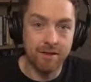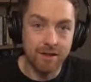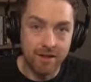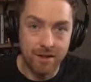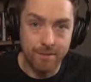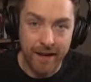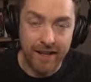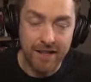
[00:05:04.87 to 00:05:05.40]

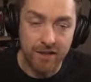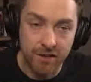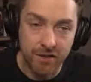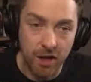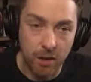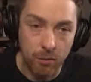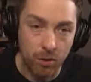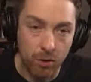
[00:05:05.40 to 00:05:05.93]
the pixels
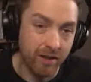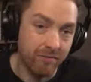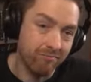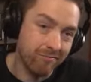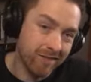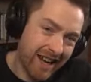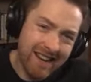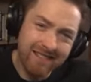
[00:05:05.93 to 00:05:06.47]
stop working.
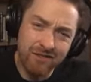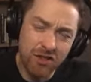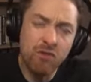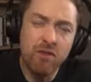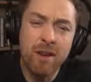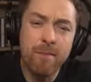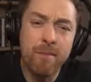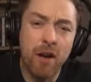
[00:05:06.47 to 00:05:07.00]
Again, doesn't
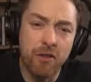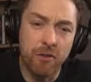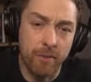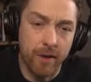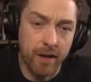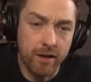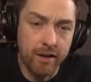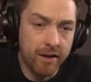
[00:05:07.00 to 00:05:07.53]
really bother
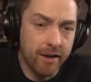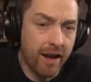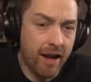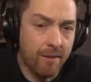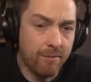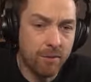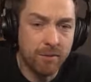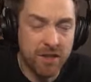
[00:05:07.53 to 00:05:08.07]
me.
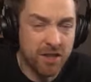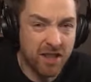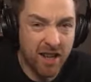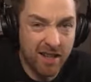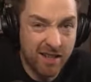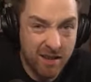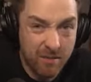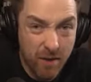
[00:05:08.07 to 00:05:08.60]
Sometimes you just
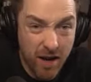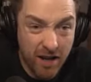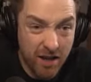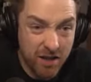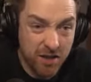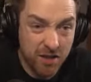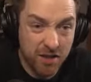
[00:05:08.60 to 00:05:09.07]
can't see the mileage and